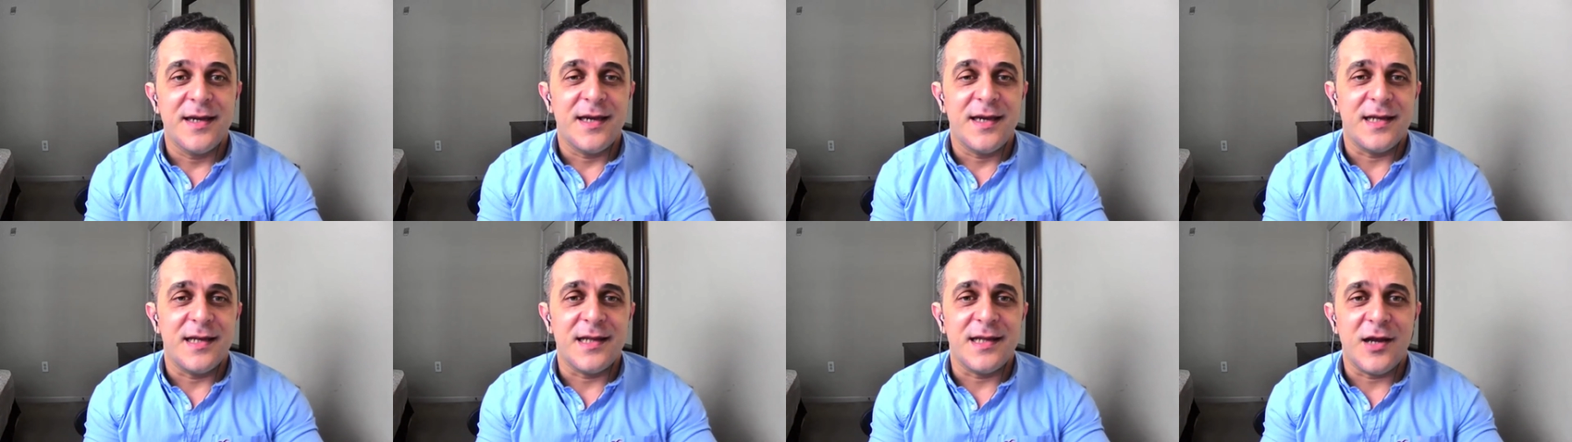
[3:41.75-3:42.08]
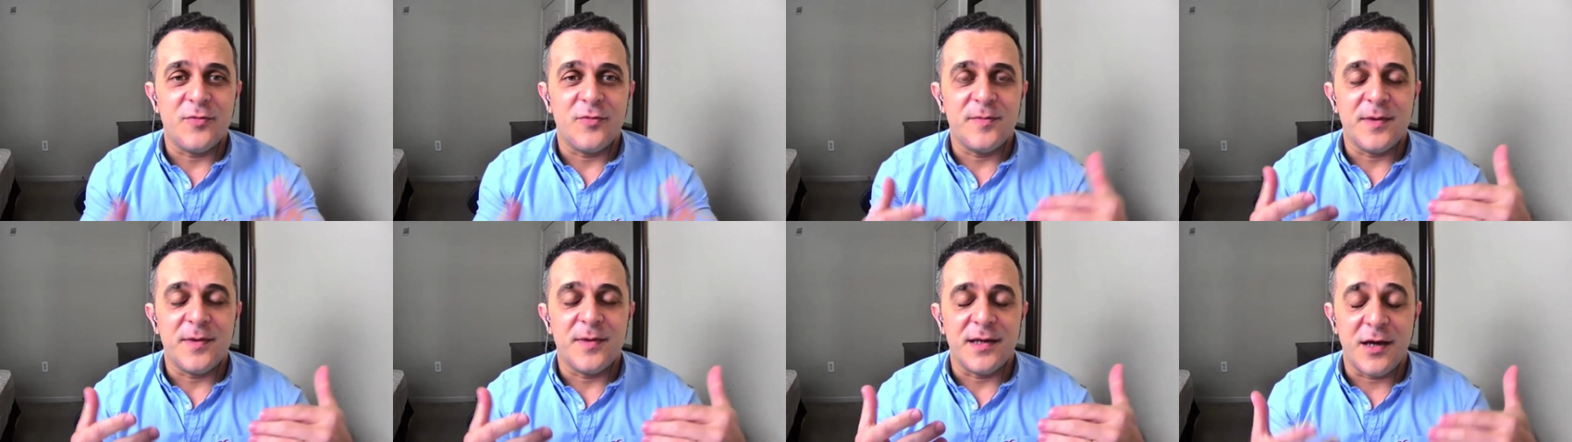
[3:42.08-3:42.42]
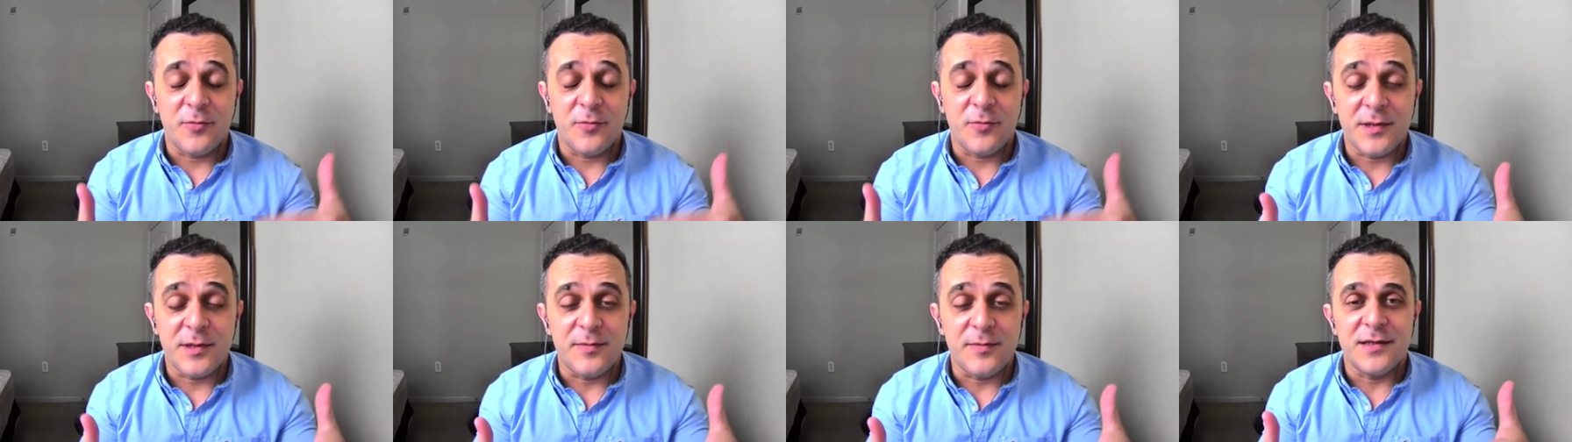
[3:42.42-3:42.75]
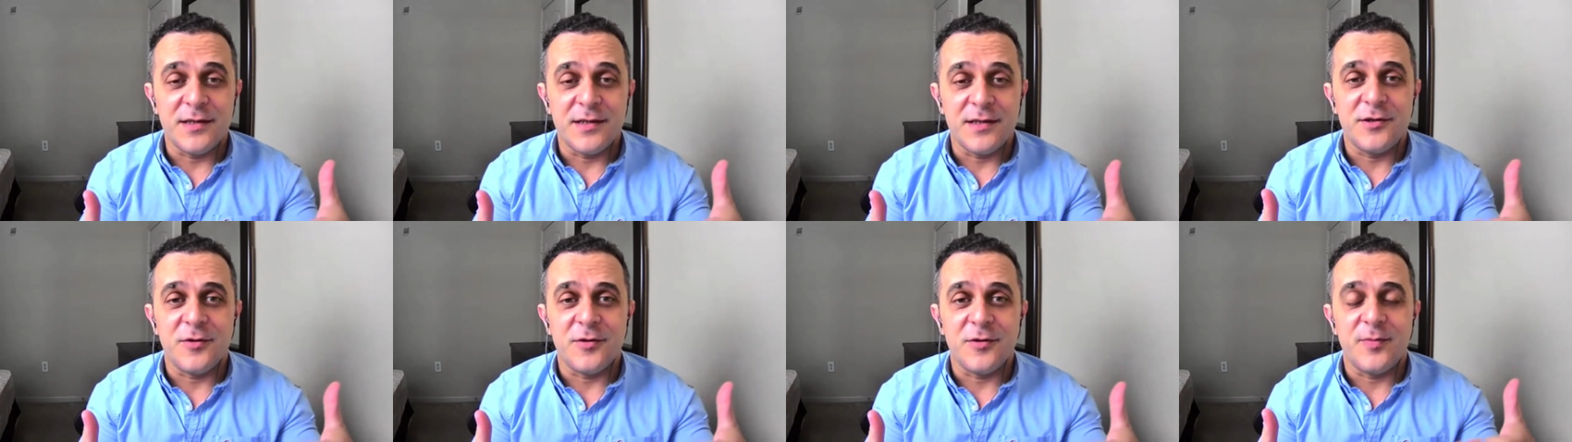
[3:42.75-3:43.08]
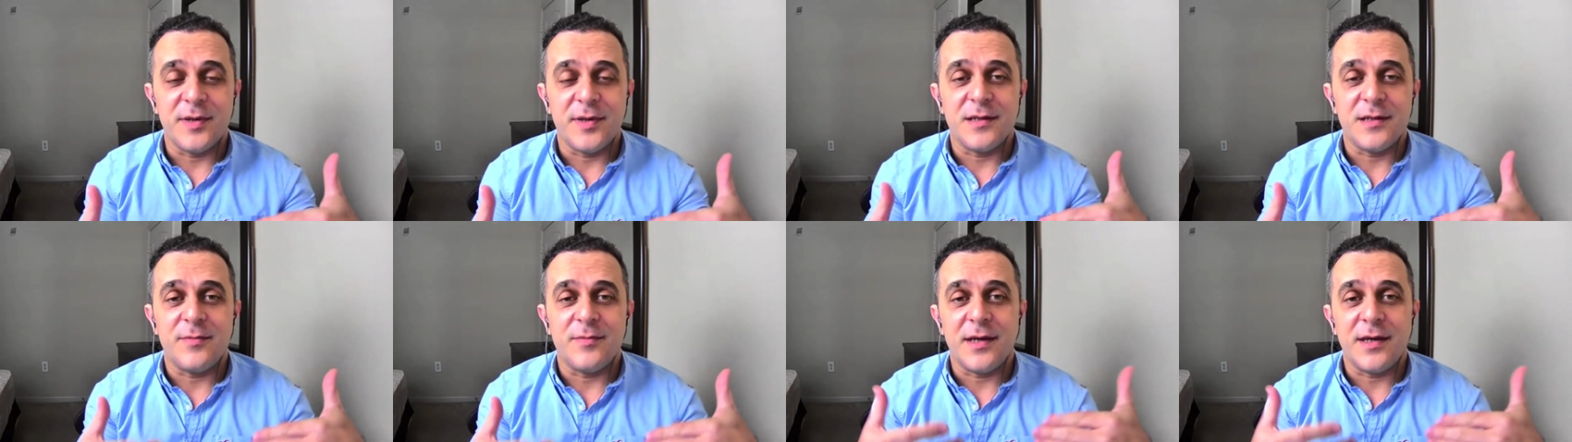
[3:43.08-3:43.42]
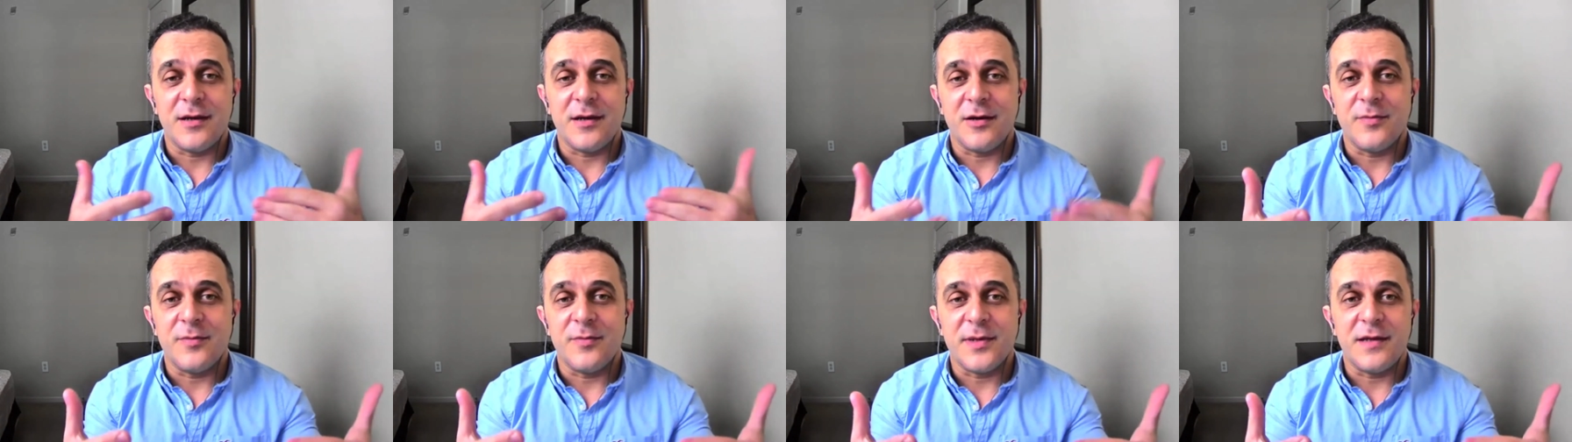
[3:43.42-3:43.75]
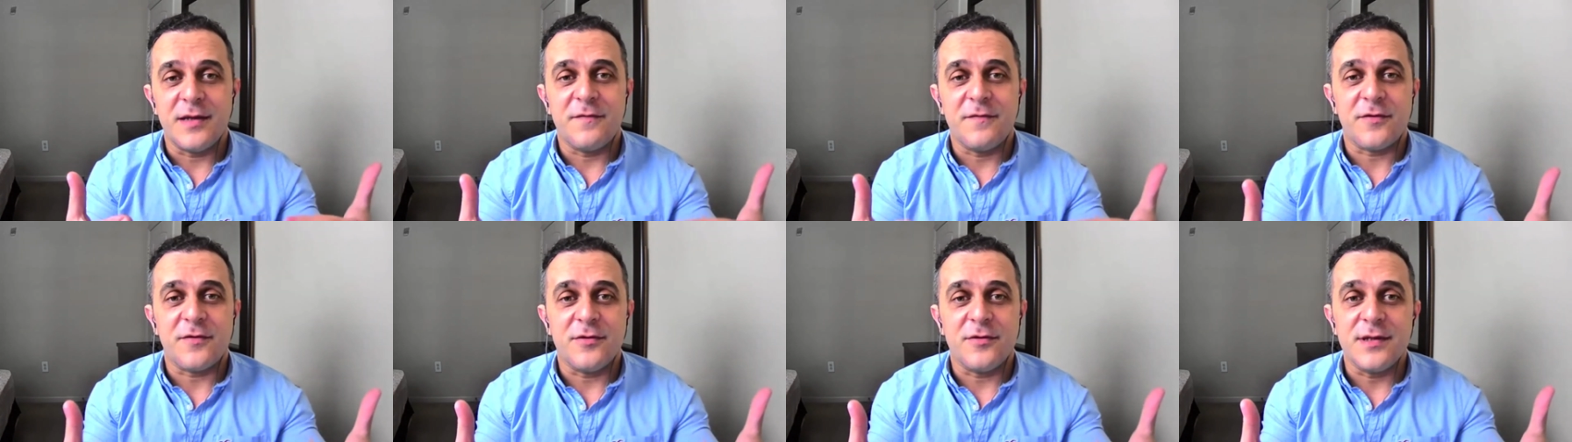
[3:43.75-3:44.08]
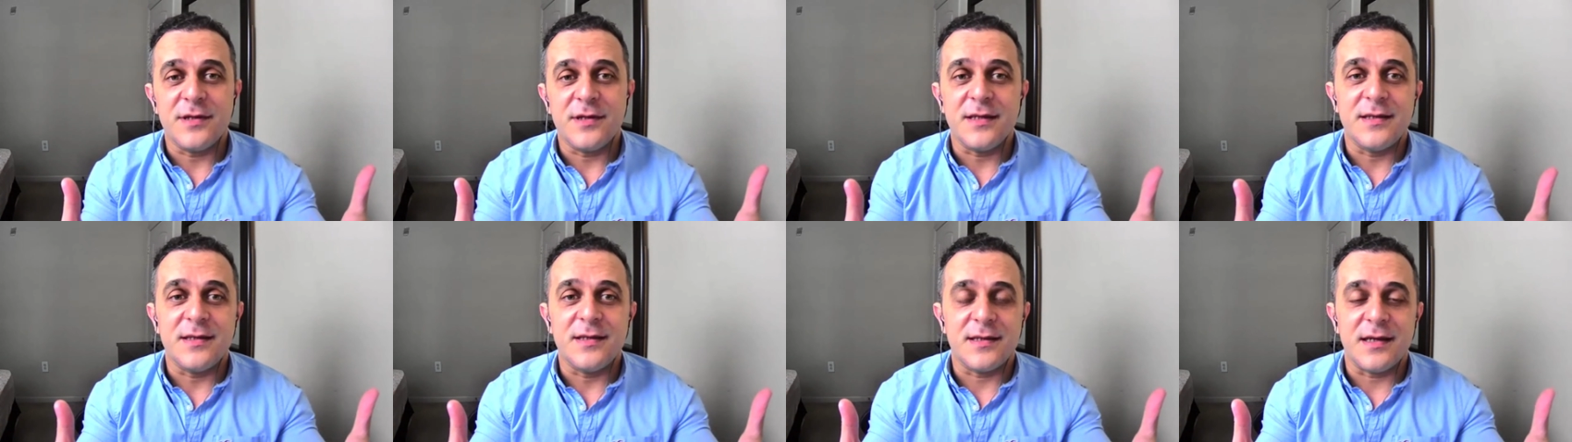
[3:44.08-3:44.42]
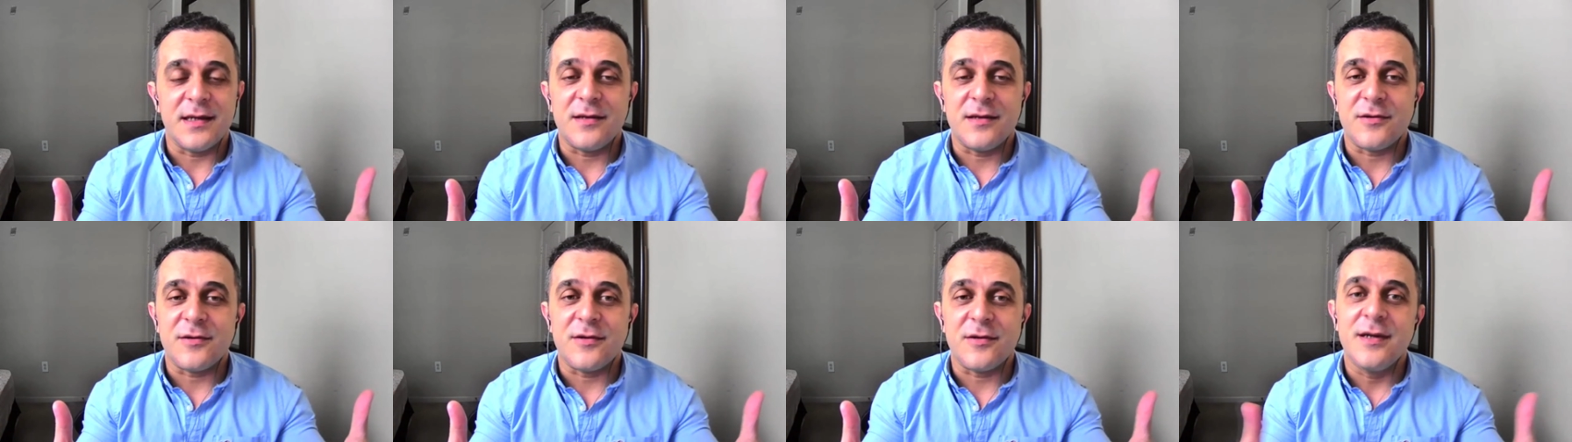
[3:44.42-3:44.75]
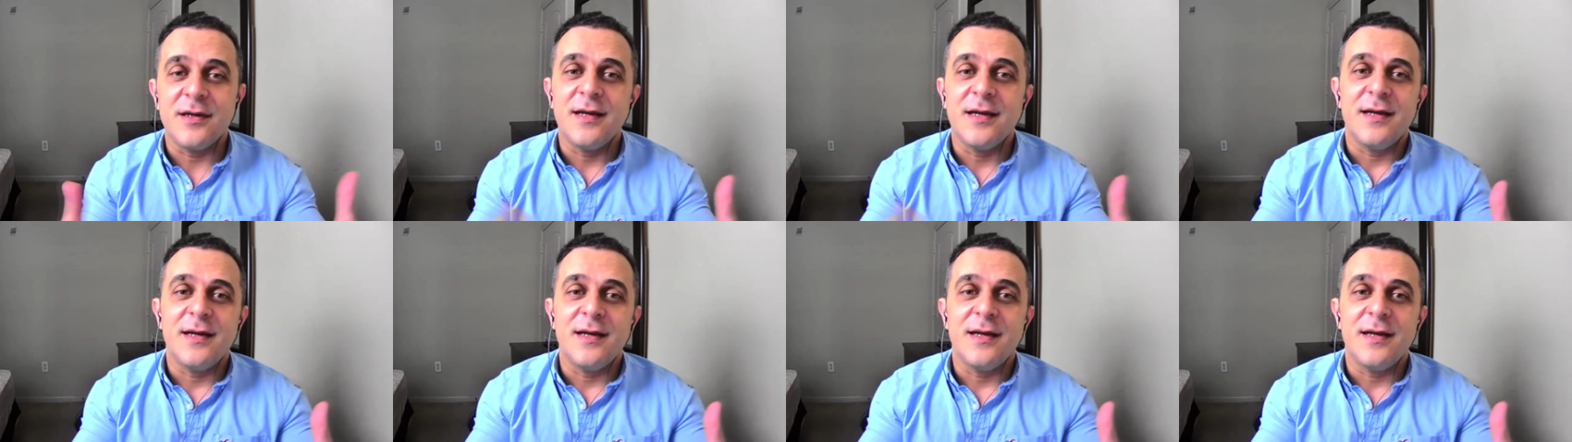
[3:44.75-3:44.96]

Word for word: it helped helped me to put my company front and center